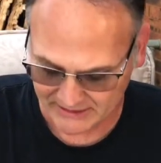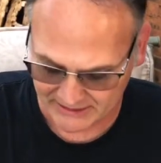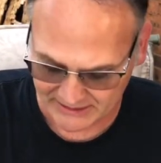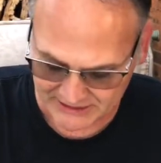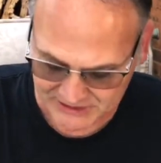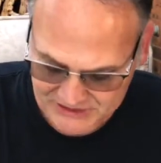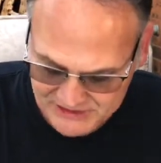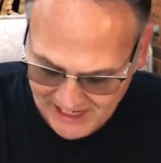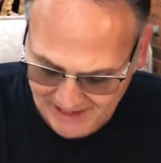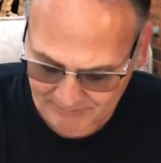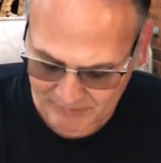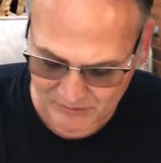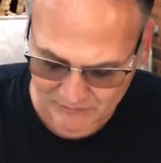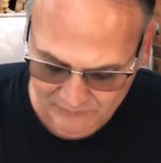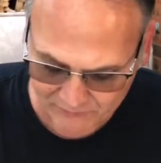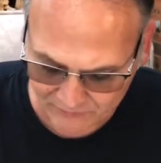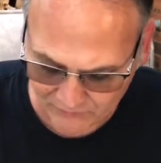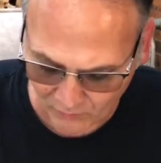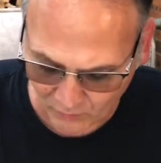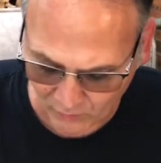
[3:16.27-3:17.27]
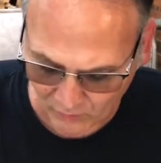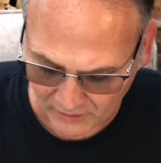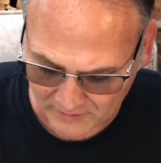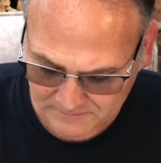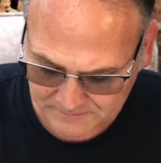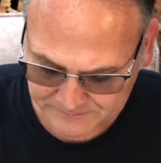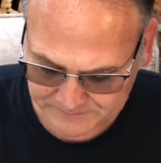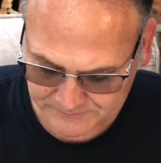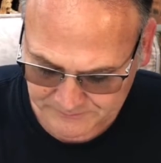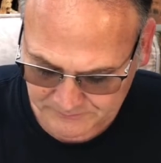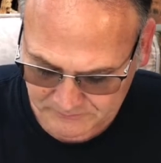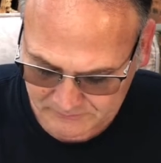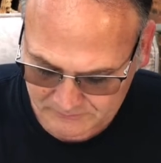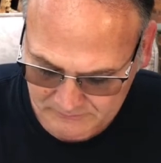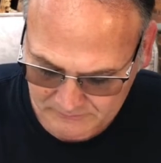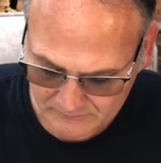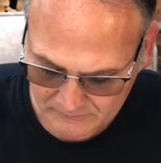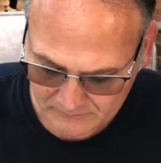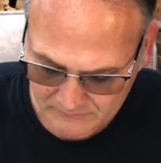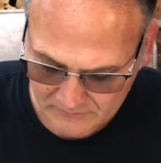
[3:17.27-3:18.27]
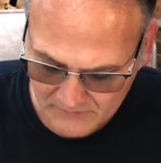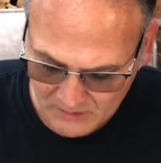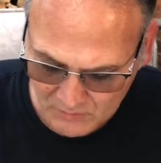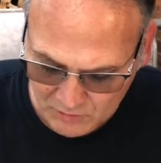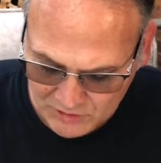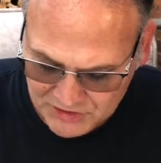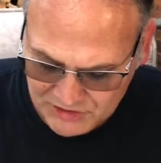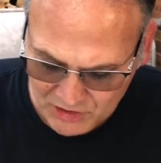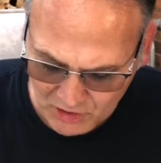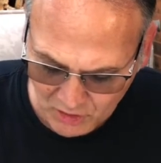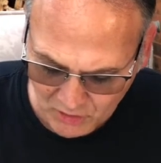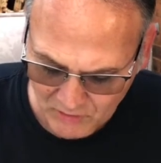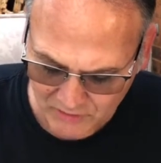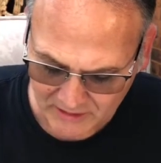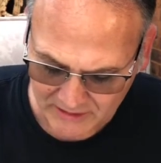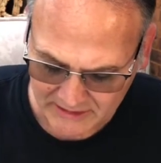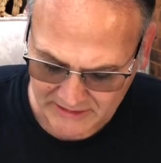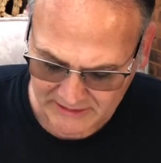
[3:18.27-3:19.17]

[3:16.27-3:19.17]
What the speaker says: In chapter 4, we're told,